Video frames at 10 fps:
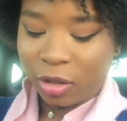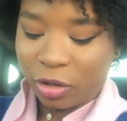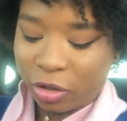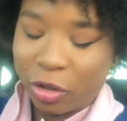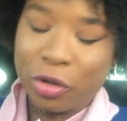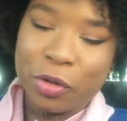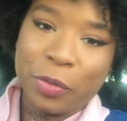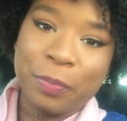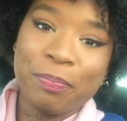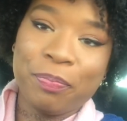
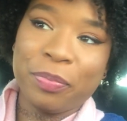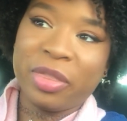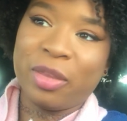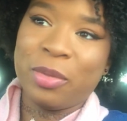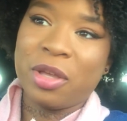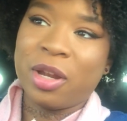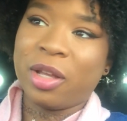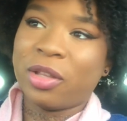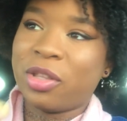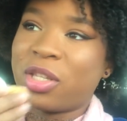So the
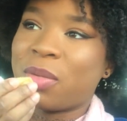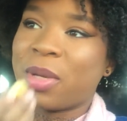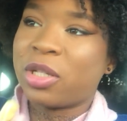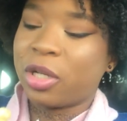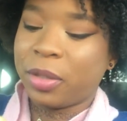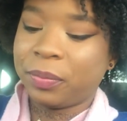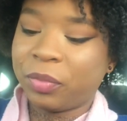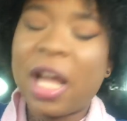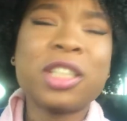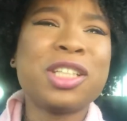beginning of the semester.
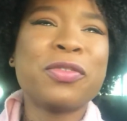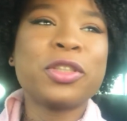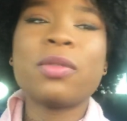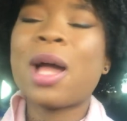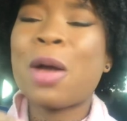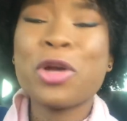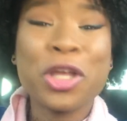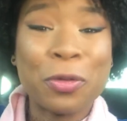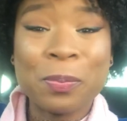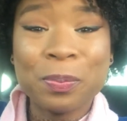Actually, first of all, how are
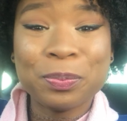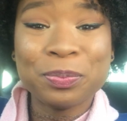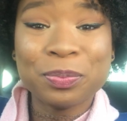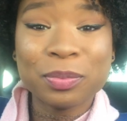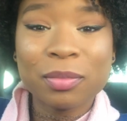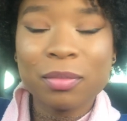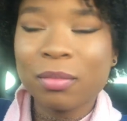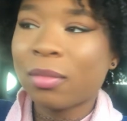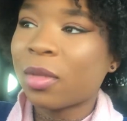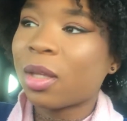you?
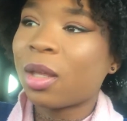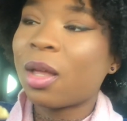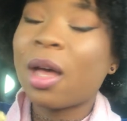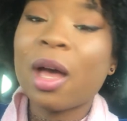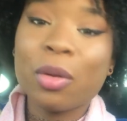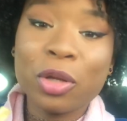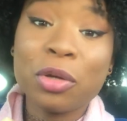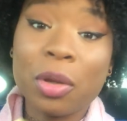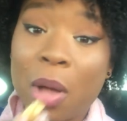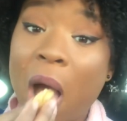How are you
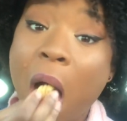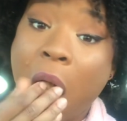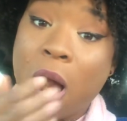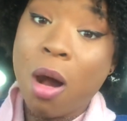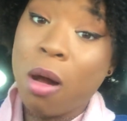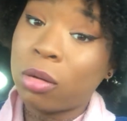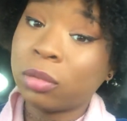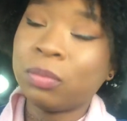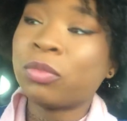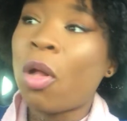doing?
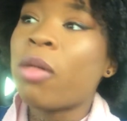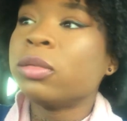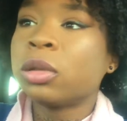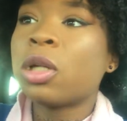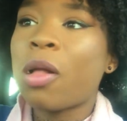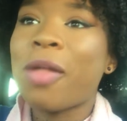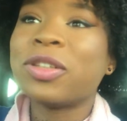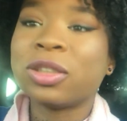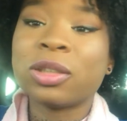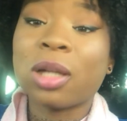Clearly
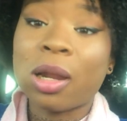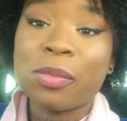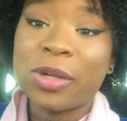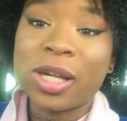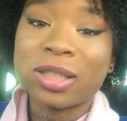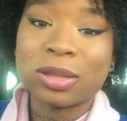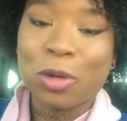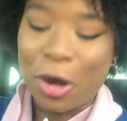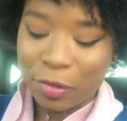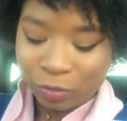this isn't gonna be
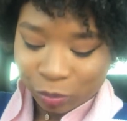ASMR.